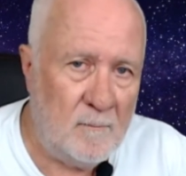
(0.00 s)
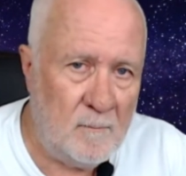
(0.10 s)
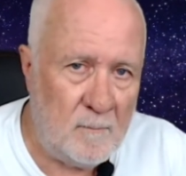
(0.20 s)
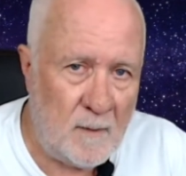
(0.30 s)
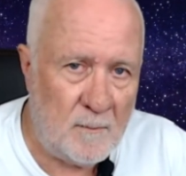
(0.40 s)

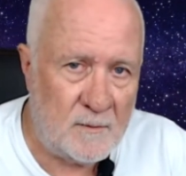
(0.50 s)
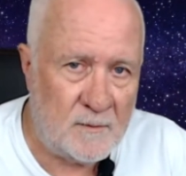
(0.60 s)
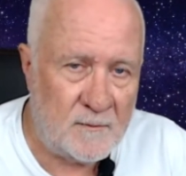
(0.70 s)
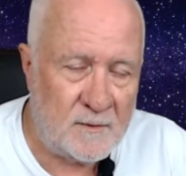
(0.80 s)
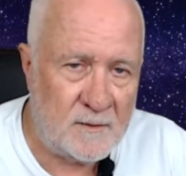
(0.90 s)
members
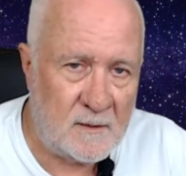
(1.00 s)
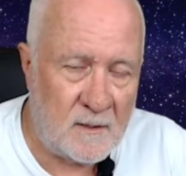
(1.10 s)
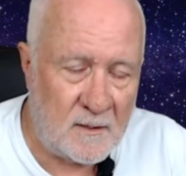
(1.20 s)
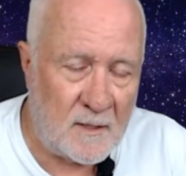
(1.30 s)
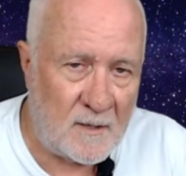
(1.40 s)
of
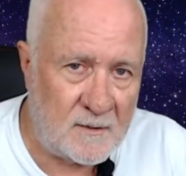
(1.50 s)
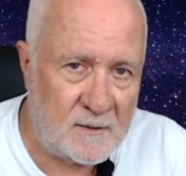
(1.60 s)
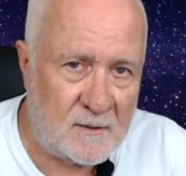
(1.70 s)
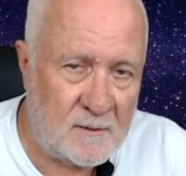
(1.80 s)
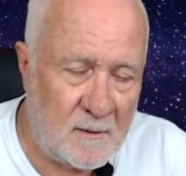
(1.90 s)

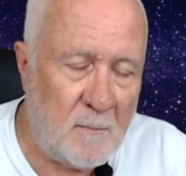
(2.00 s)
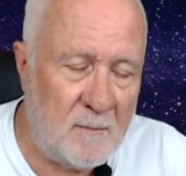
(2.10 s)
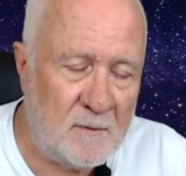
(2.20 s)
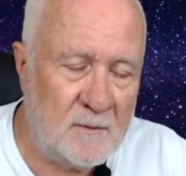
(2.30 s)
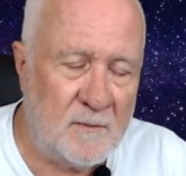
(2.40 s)

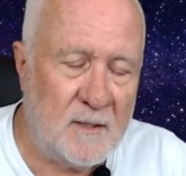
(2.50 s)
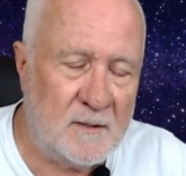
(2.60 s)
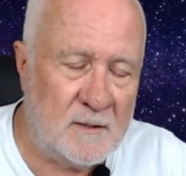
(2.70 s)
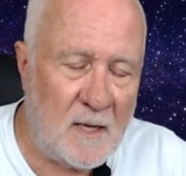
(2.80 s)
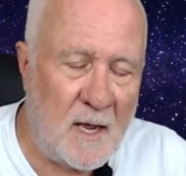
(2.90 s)
members of their
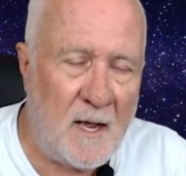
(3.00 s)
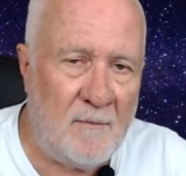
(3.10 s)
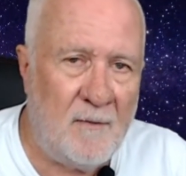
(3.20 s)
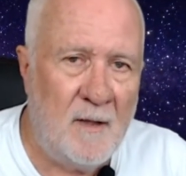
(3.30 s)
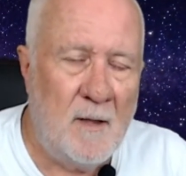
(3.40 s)
staff,
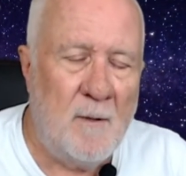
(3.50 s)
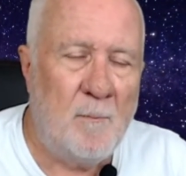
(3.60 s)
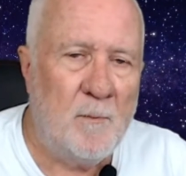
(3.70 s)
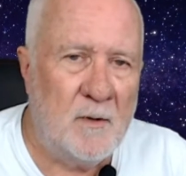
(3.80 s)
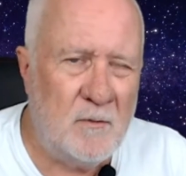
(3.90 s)

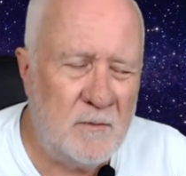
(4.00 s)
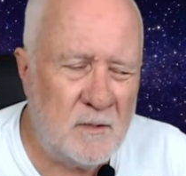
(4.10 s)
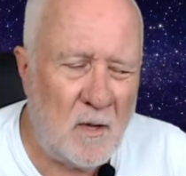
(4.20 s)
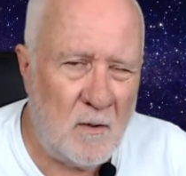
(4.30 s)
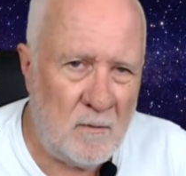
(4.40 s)
but
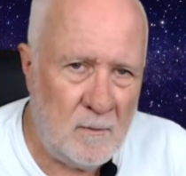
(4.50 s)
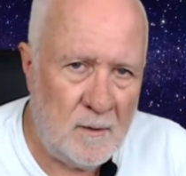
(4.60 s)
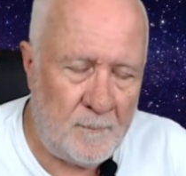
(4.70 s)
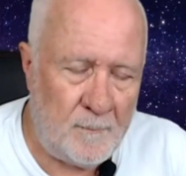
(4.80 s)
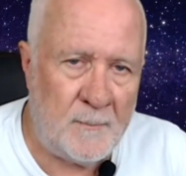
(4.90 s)
also
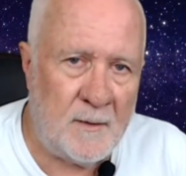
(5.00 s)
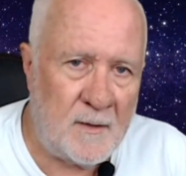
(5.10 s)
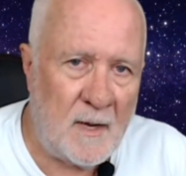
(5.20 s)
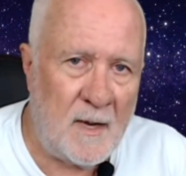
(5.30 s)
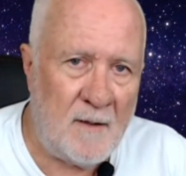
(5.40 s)

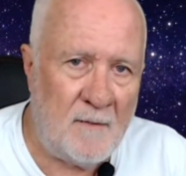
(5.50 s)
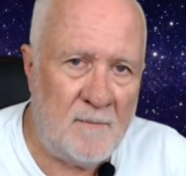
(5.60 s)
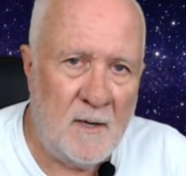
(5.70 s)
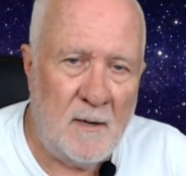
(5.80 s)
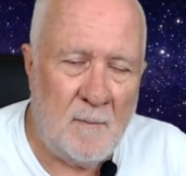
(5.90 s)
they have
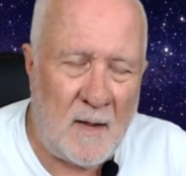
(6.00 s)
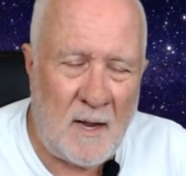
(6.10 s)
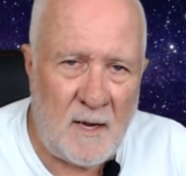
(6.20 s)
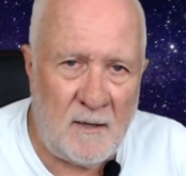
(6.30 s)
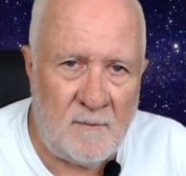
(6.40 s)

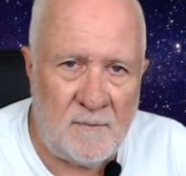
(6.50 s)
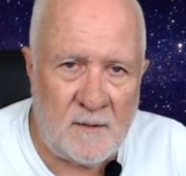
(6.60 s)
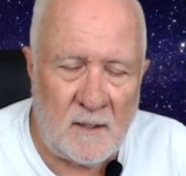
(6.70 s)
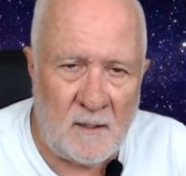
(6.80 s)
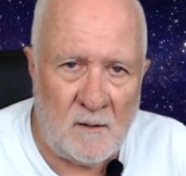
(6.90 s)
behaved
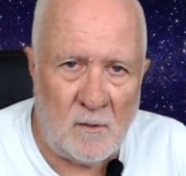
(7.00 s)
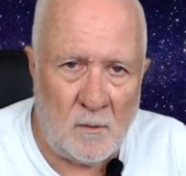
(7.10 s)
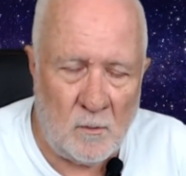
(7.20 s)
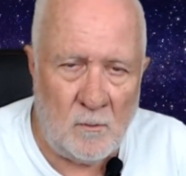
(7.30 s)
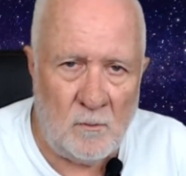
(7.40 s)
in
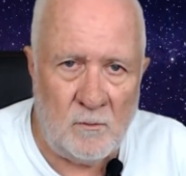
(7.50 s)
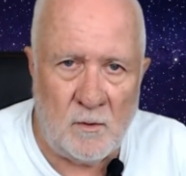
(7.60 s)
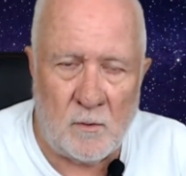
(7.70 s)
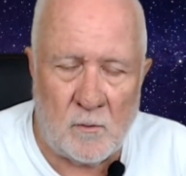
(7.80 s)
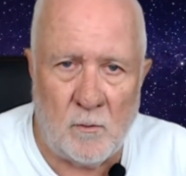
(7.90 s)
lewd,
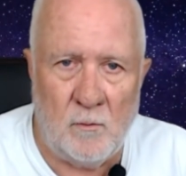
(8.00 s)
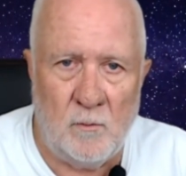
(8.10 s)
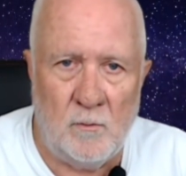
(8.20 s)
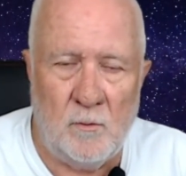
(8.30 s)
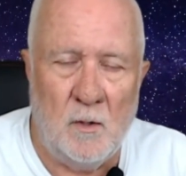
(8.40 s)

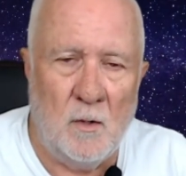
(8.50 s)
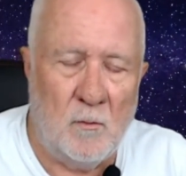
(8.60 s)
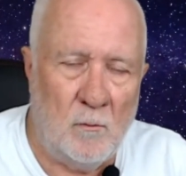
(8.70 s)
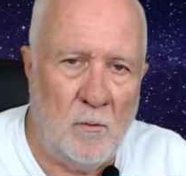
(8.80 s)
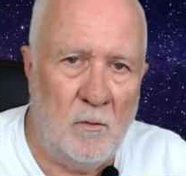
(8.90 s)
crude,
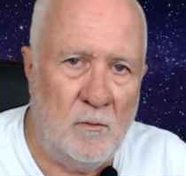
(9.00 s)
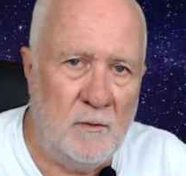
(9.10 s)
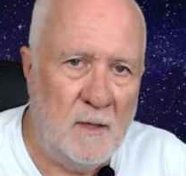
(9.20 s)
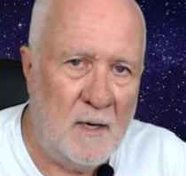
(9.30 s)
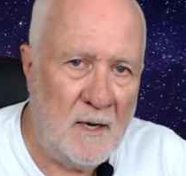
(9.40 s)
rude
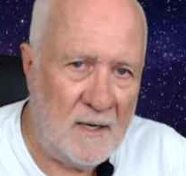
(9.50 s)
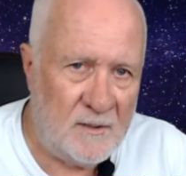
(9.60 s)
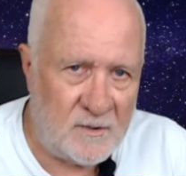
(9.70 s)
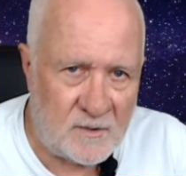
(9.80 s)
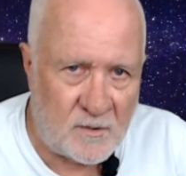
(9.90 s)
and
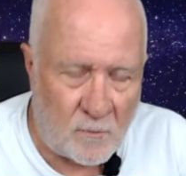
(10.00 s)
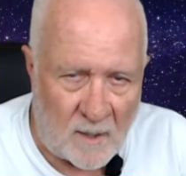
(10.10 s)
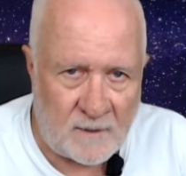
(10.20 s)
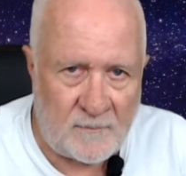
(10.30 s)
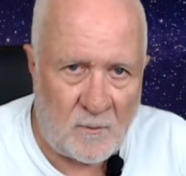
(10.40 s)

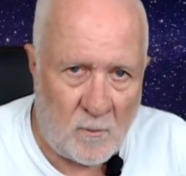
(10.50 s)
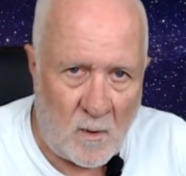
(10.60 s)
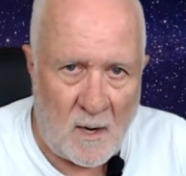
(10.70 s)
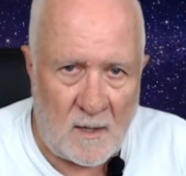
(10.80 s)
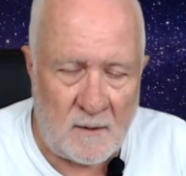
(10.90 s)
disgraceful
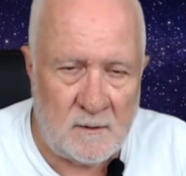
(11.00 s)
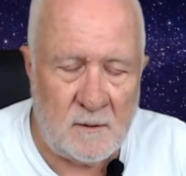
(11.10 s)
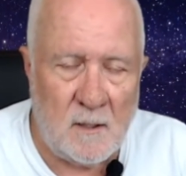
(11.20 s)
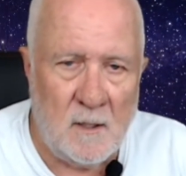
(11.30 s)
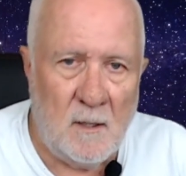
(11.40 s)
ways
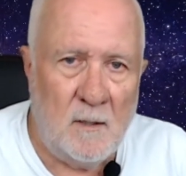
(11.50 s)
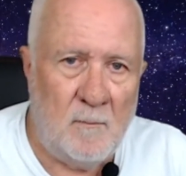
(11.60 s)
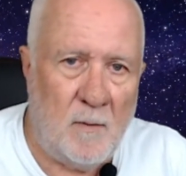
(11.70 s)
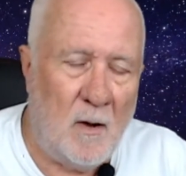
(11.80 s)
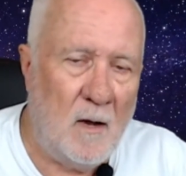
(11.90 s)

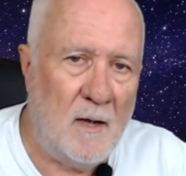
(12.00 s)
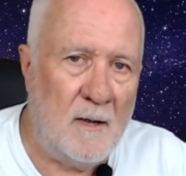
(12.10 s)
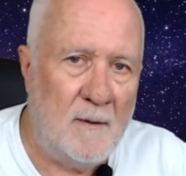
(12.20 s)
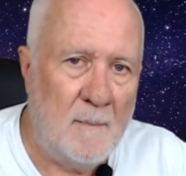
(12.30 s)
by